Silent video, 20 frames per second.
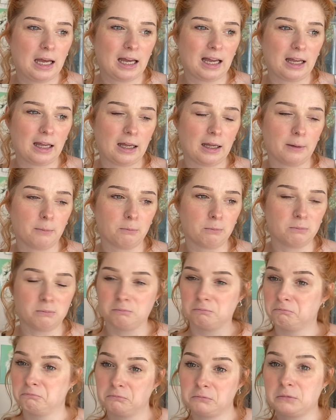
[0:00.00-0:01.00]
um,
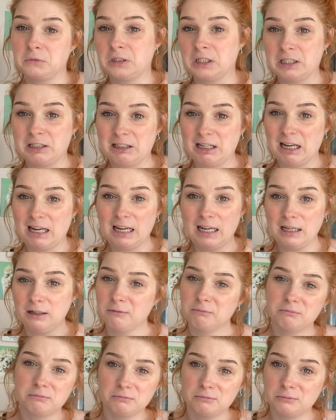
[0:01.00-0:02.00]
to see
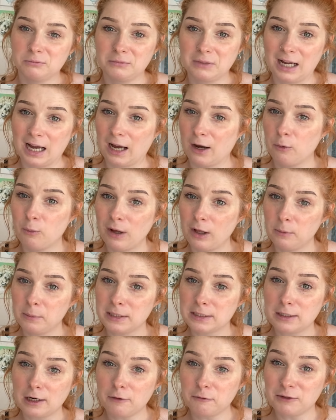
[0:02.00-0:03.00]
how well
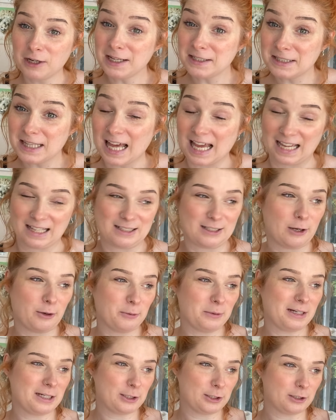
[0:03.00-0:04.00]
my stuff does there.
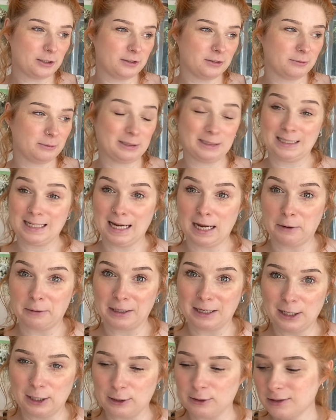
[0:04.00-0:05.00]
So we shall, we'll see how
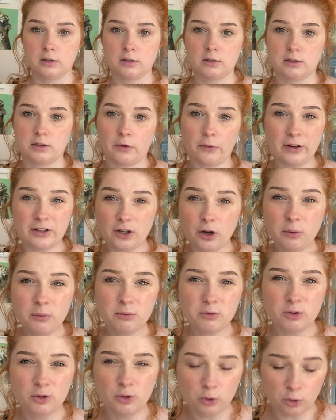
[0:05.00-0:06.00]
it goes. So I
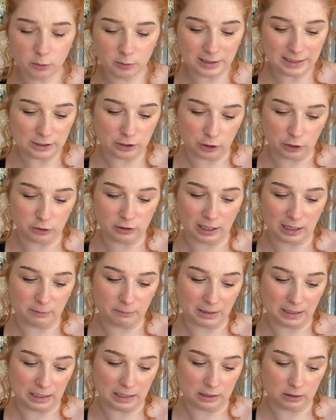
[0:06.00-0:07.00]
don't normally do that
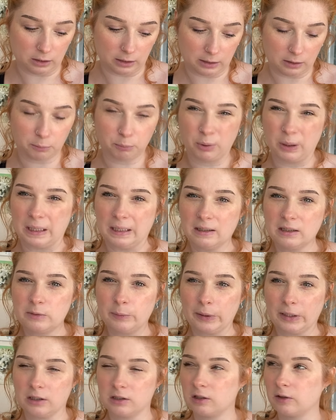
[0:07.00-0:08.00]
many like prints
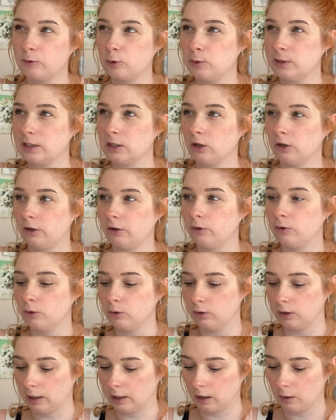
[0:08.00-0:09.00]
because I've always kind of
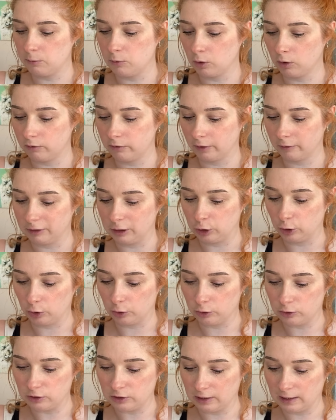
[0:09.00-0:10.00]
thought like I'm not very
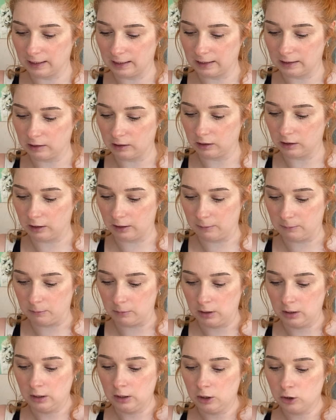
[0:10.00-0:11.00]
good at um,
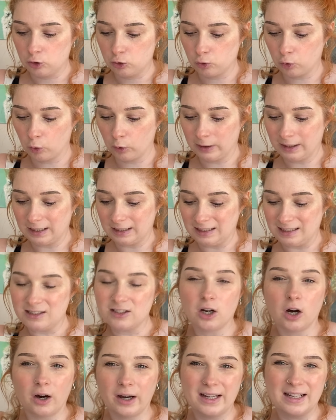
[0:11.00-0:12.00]
drawing an
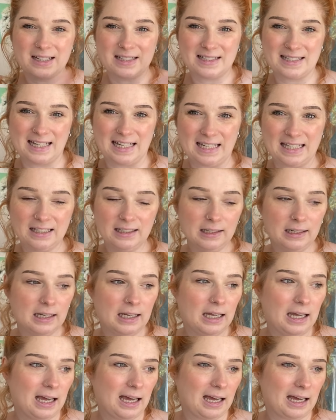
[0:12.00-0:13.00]
entire scene
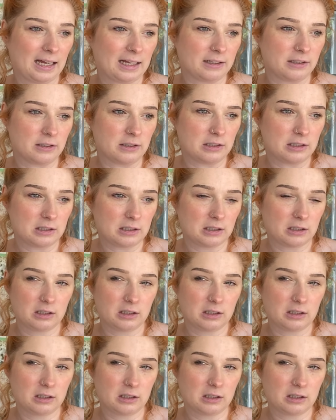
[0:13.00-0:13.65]
and